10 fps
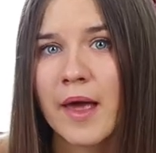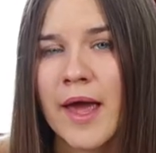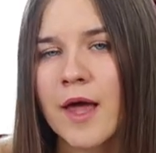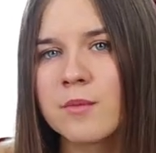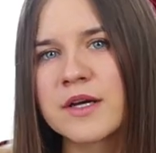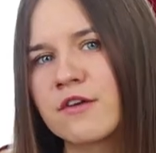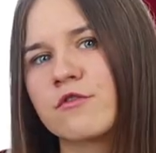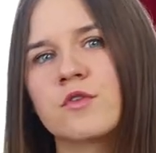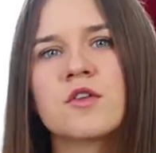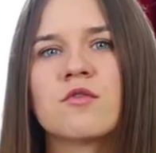and become
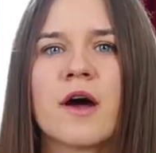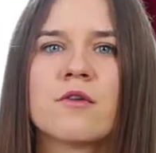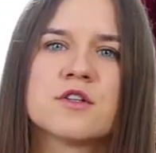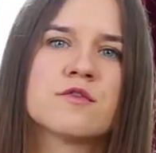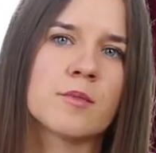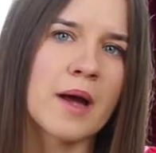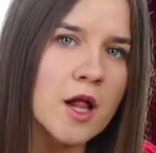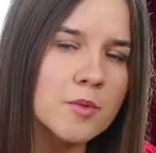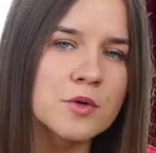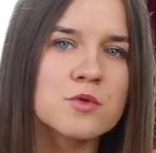fully rounded from
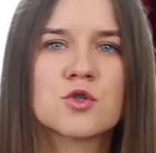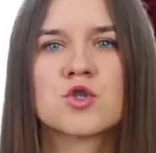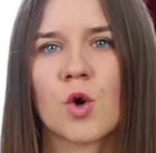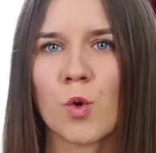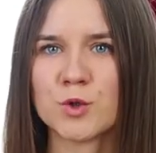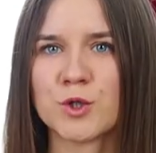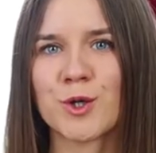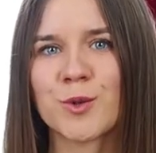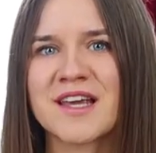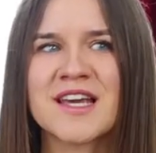elbow to shoulder.